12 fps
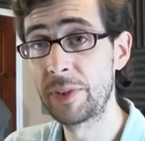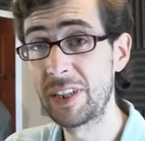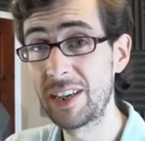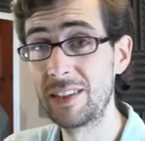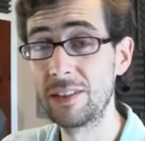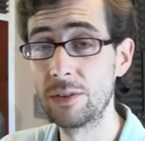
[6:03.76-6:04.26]
per
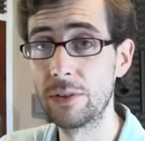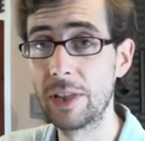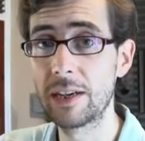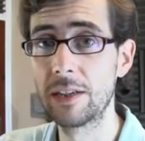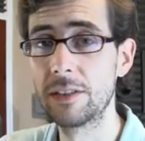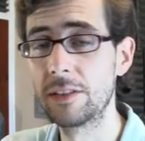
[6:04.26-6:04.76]
second and all
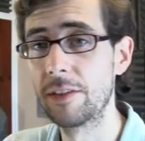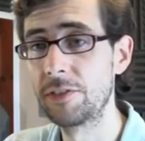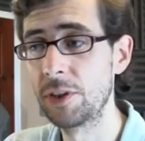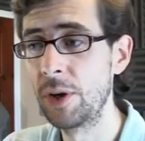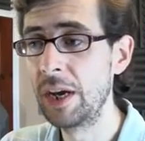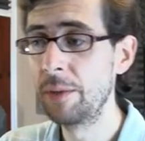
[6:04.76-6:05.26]
that kind of stuff.
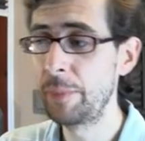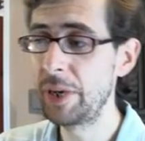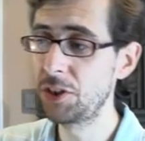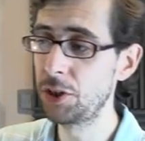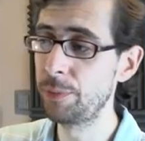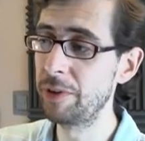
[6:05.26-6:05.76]
So
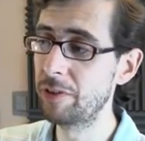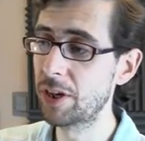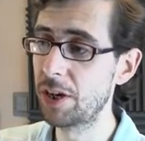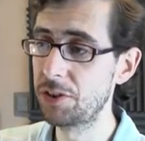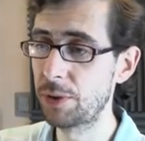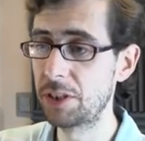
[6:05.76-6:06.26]
PeerTube, in
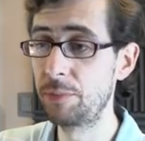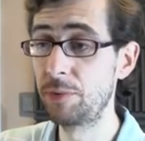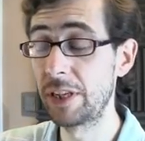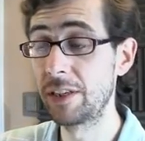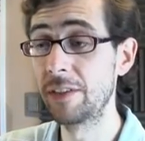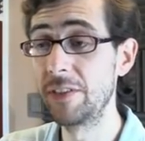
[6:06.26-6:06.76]
regards to actually
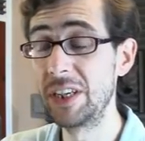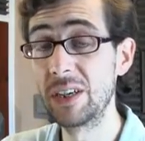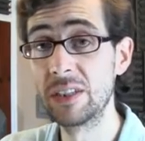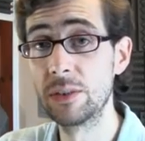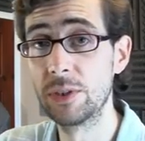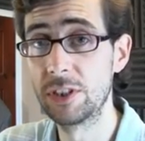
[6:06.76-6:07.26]
presenting a video,
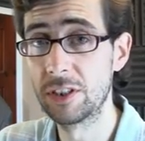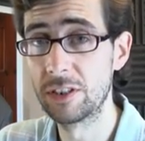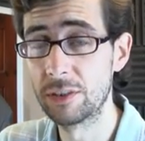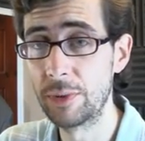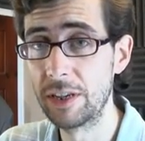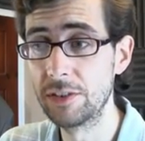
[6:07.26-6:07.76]
can do it just
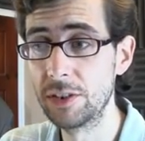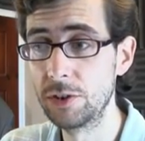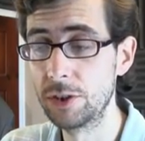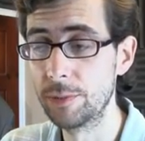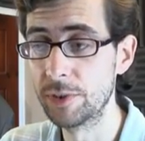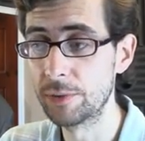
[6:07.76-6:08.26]
as well as
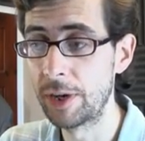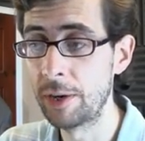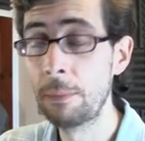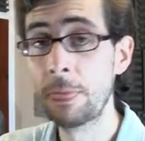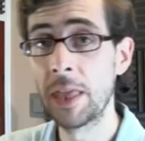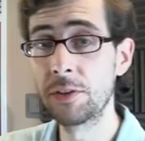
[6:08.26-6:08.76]
YouTube as well.